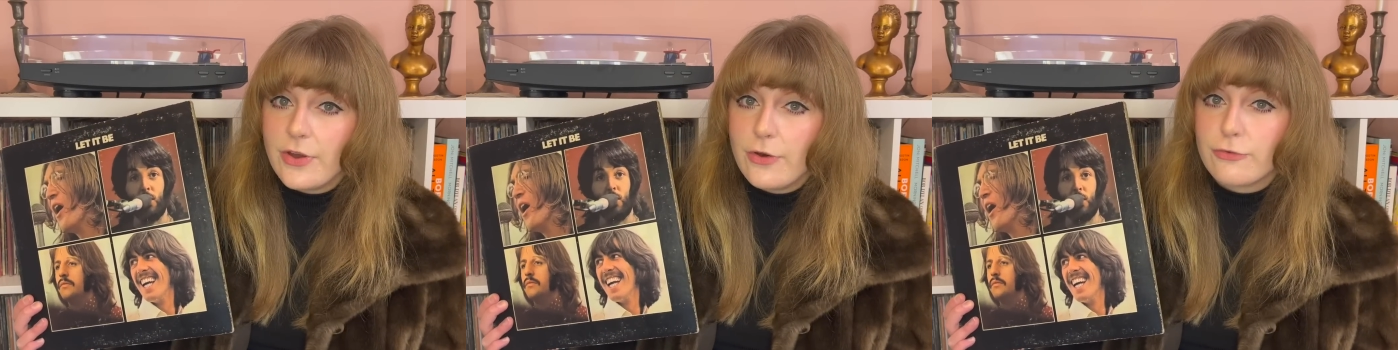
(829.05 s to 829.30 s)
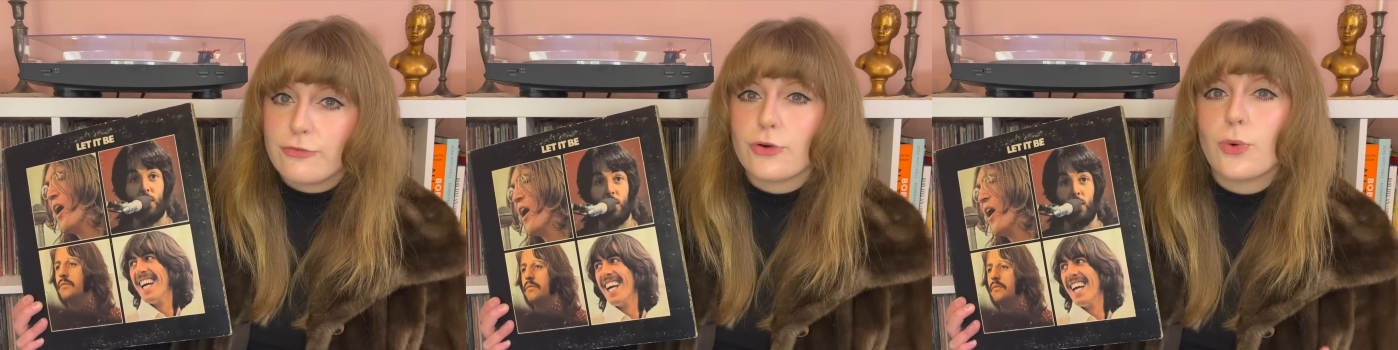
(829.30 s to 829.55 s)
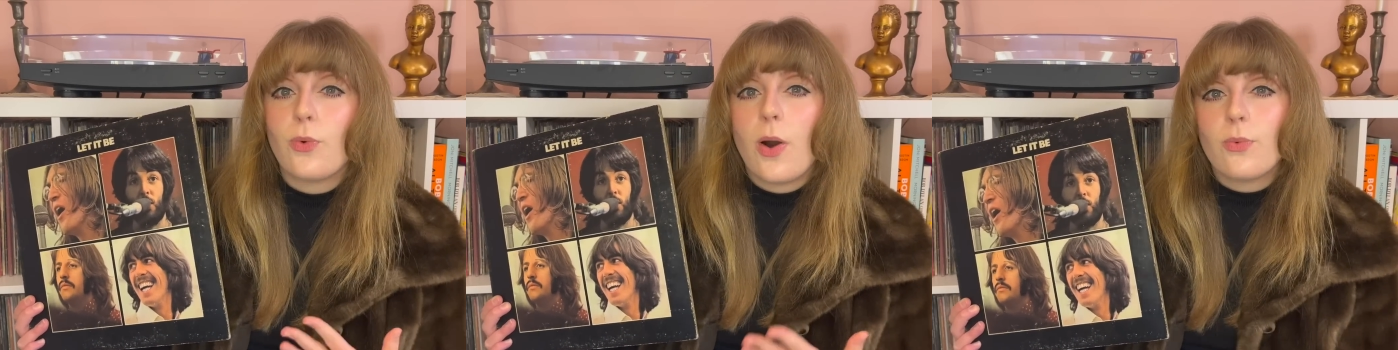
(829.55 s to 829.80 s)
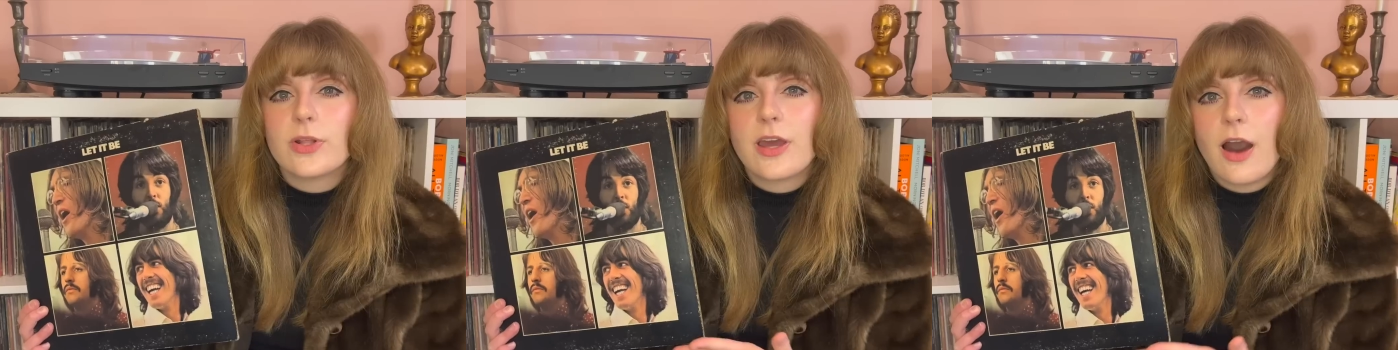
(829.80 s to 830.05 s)
Speaker 1: for what
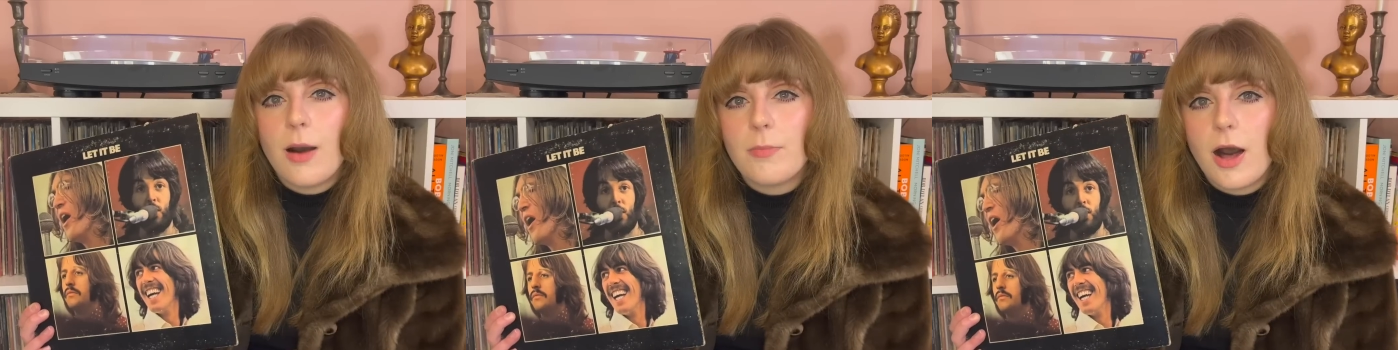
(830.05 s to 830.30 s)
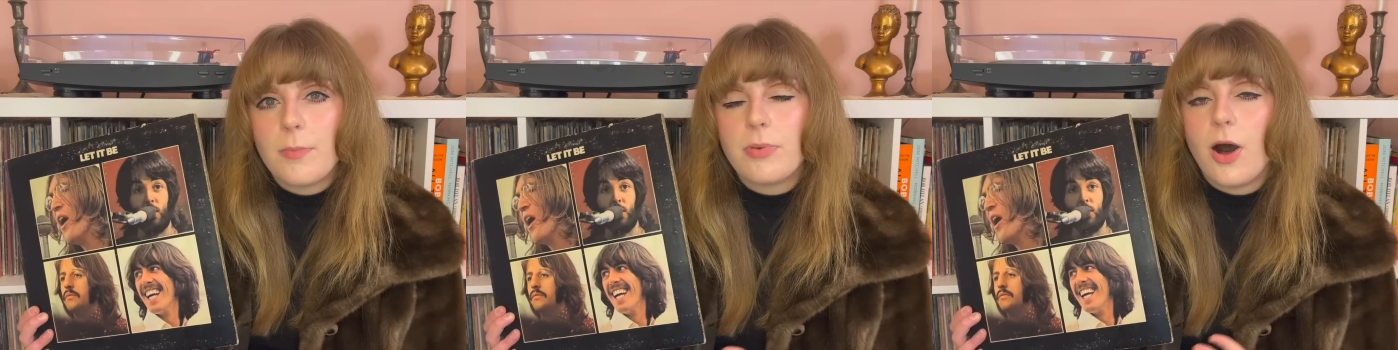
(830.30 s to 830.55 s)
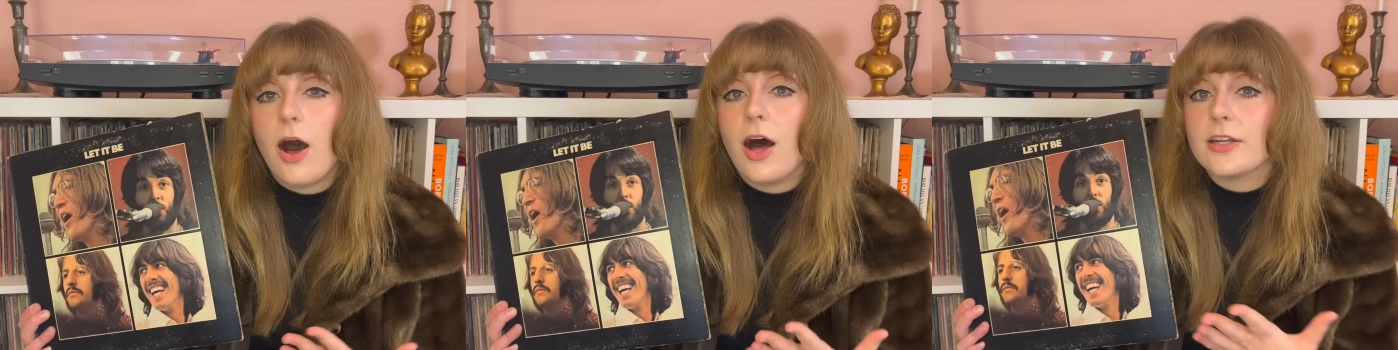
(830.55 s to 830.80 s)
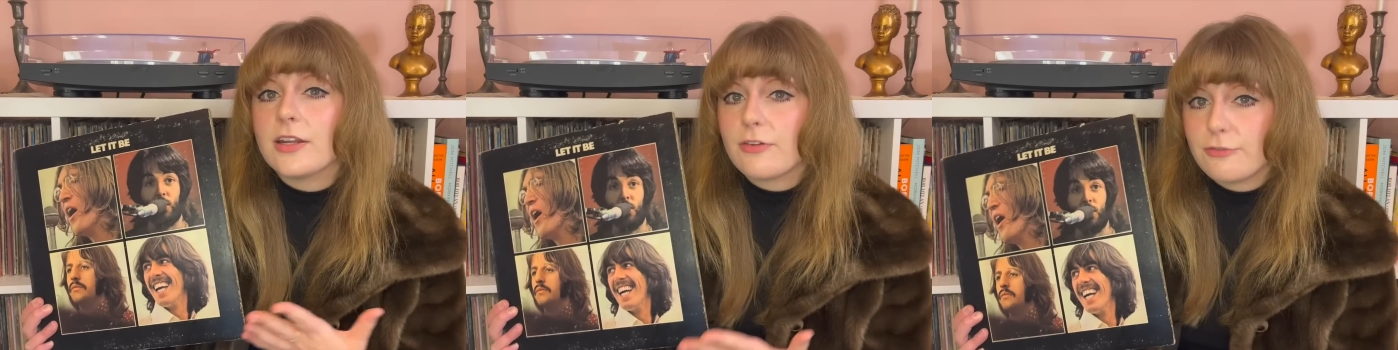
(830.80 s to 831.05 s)
would come up
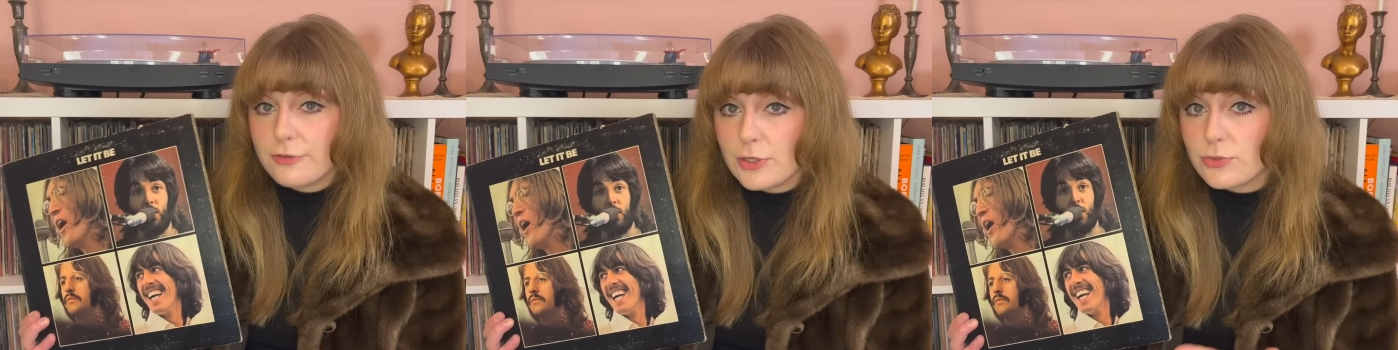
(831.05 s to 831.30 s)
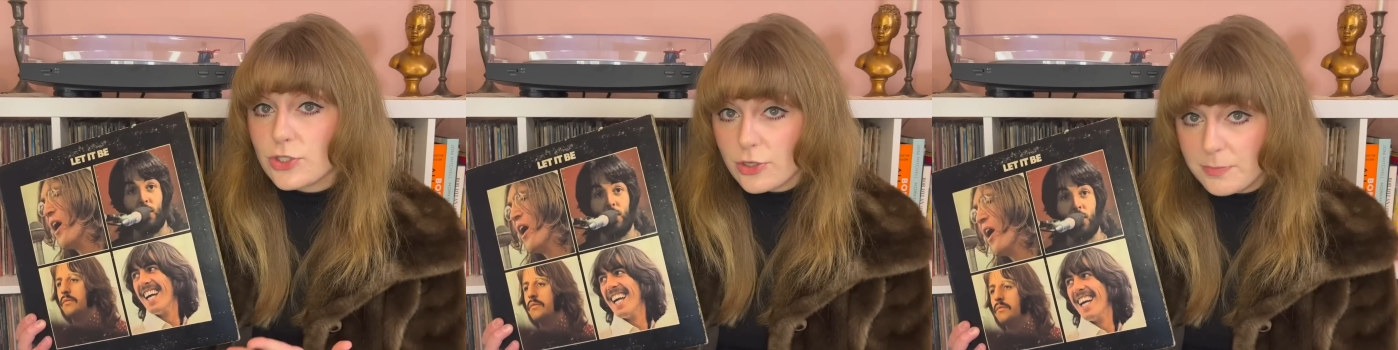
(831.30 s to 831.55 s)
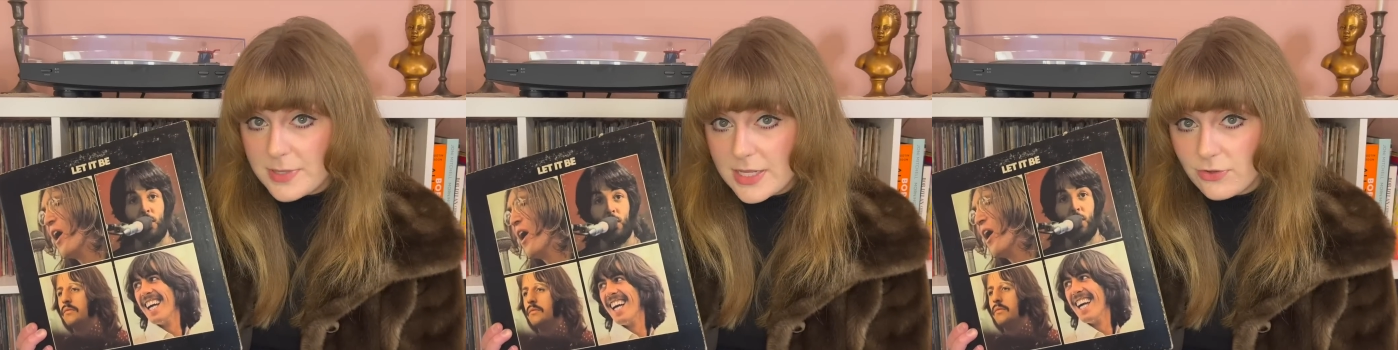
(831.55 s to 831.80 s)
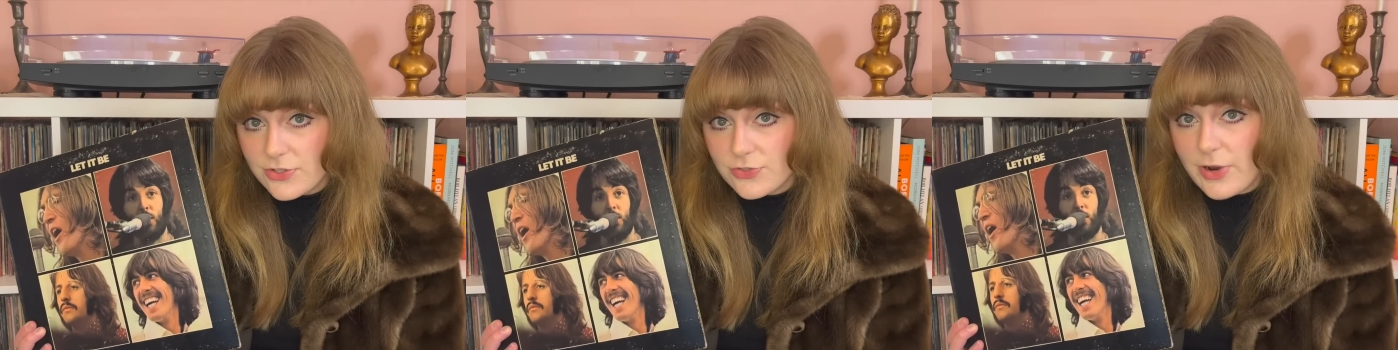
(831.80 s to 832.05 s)
on a future
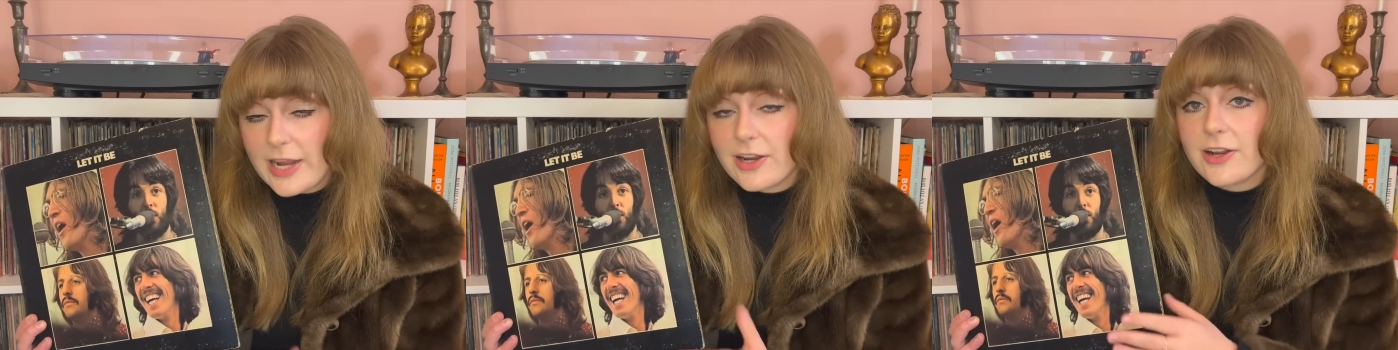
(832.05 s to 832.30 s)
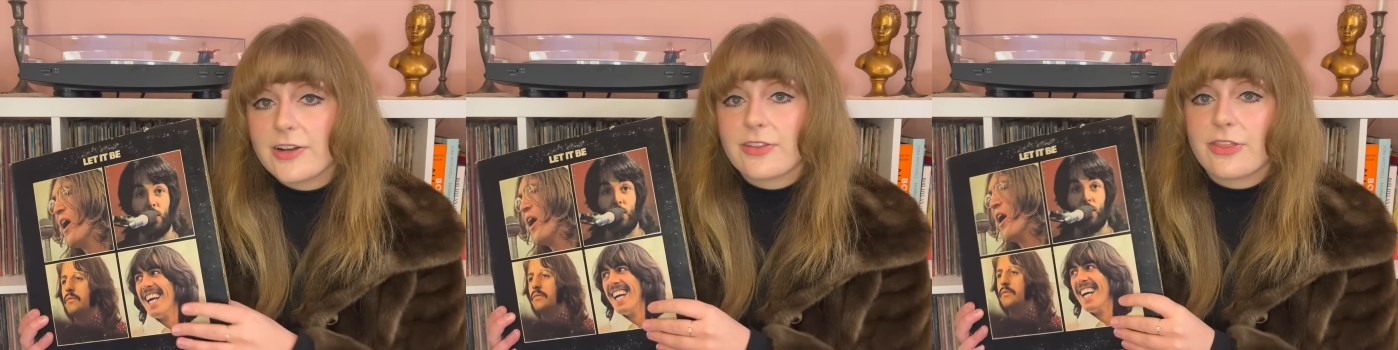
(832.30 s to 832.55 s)
Beatles record.